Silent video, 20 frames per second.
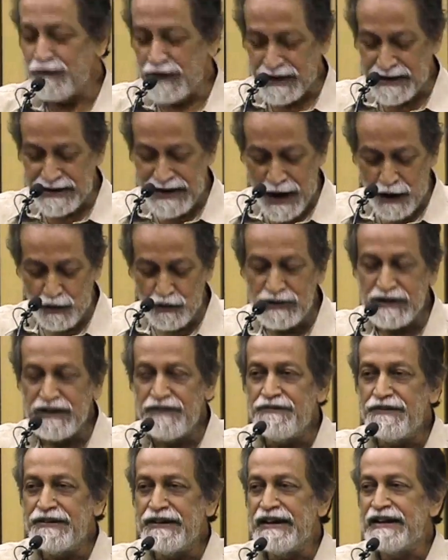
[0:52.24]
we are now
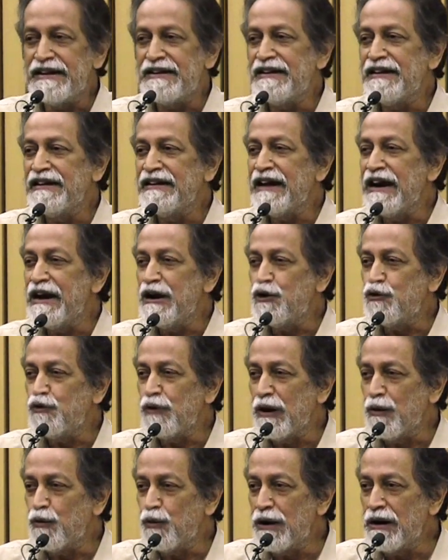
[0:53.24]
deviating
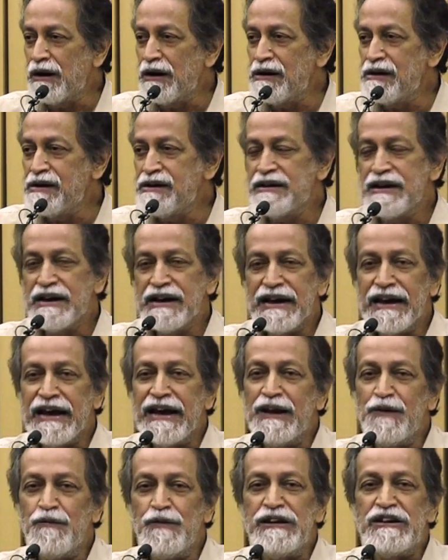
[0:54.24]
into a world
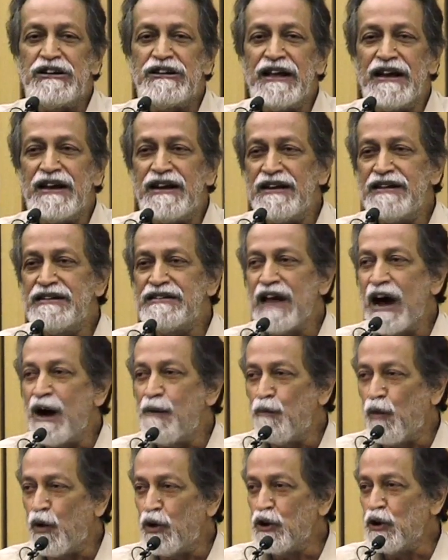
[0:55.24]
in which there is a
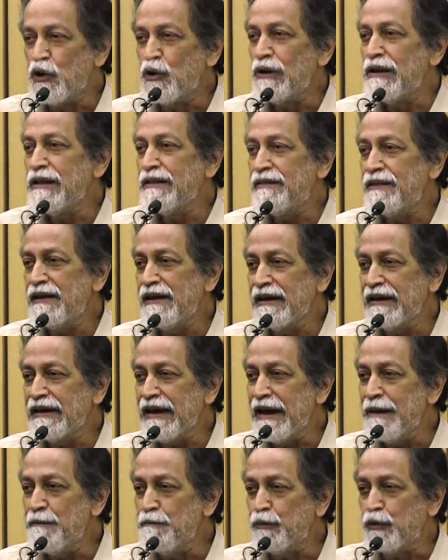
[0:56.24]

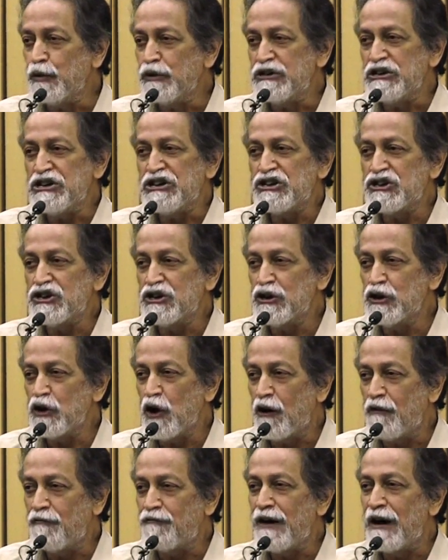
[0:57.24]
monolithic imposition
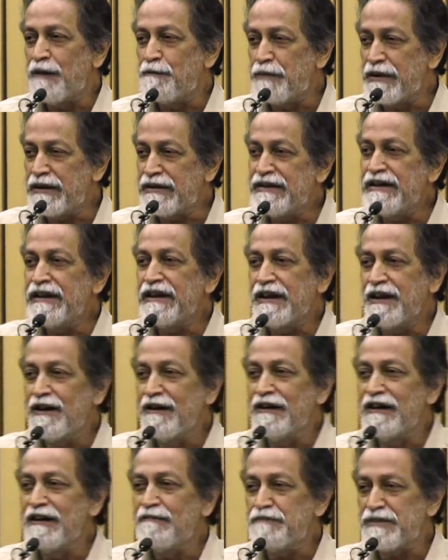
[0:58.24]
of a
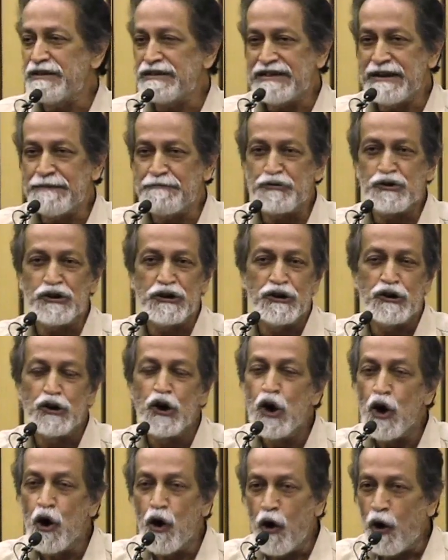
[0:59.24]
particular perception
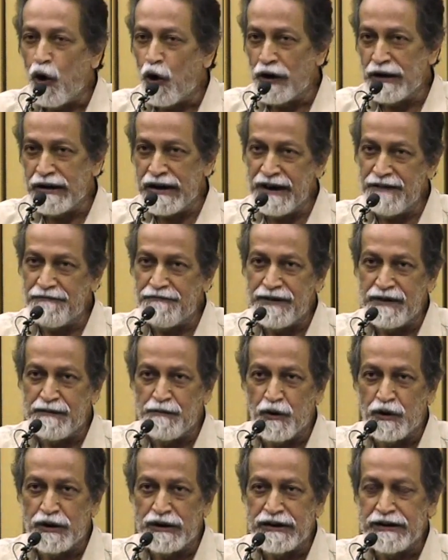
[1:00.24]
on
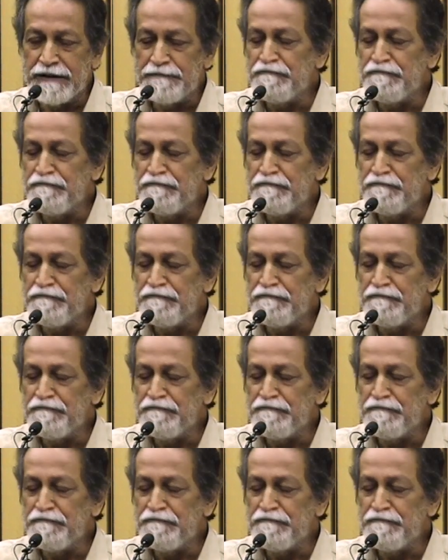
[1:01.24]
everybody